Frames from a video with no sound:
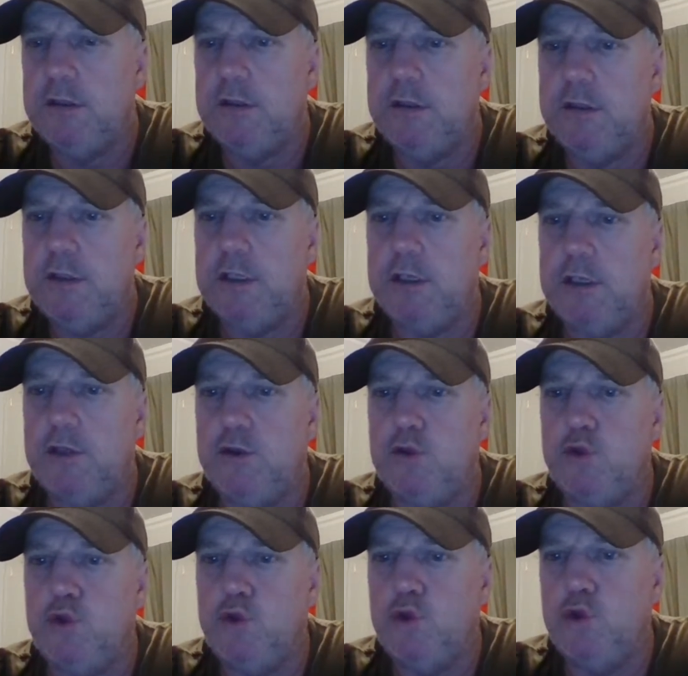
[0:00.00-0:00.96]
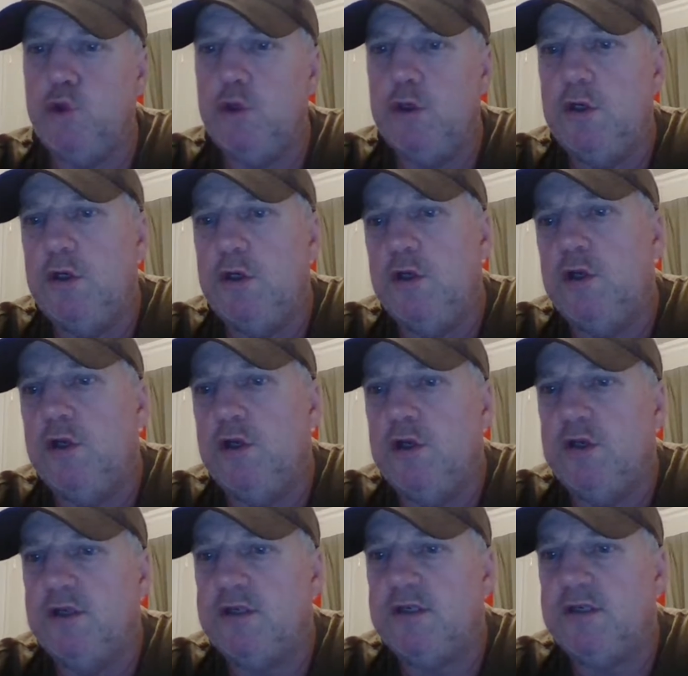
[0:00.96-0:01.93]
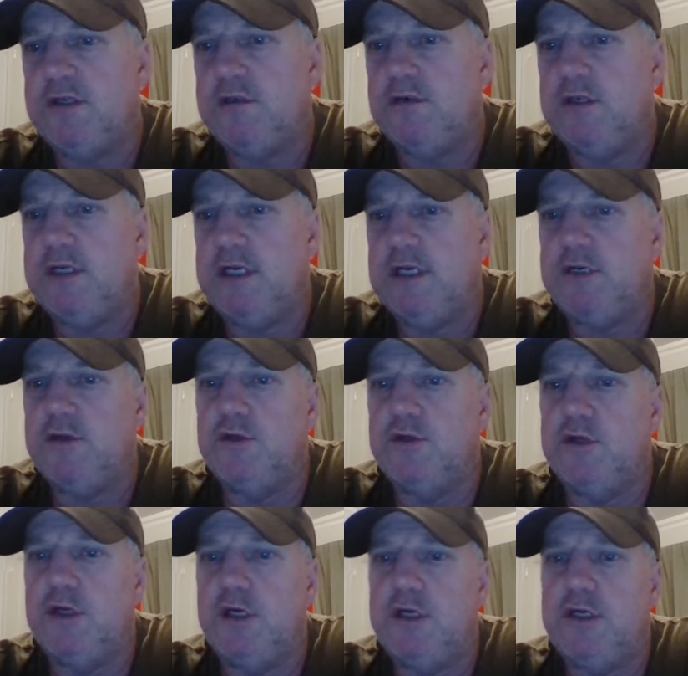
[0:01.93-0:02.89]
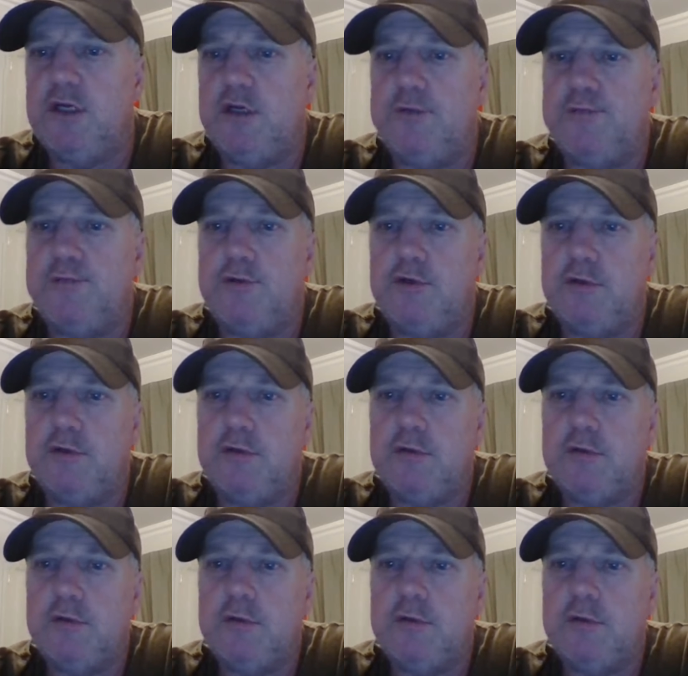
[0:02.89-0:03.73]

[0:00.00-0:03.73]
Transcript: Yahoo. Still here. Good night, yo, Paul.